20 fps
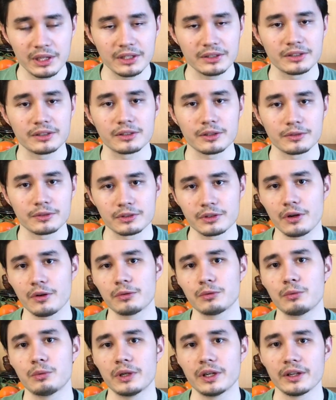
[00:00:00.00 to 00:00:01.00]
pieces of
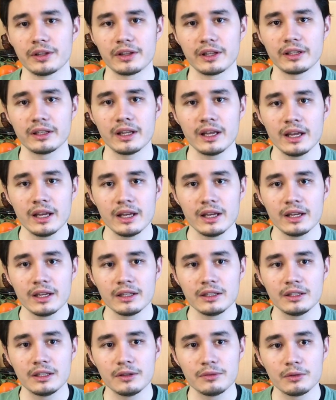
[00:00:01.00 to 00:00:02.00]
software that
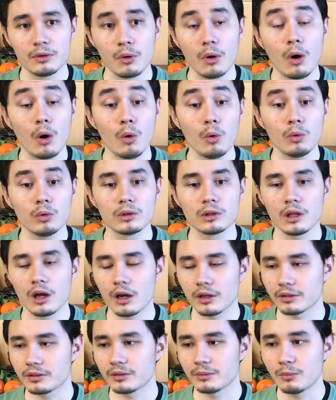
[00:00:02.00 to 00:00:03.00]
give you a whole
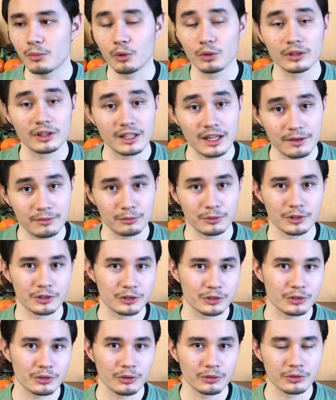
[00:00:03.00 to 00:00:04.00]
lot more
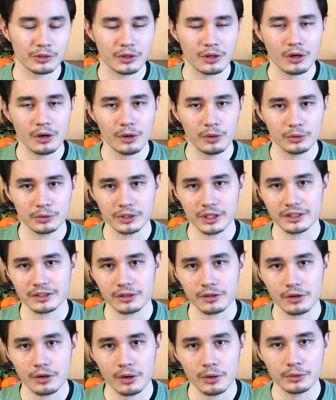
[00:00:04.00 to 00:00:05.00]
leverage on your code
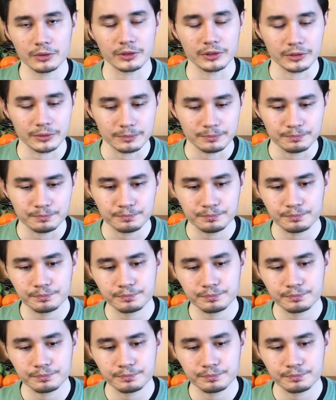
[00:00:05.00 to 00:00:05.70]
as a coder.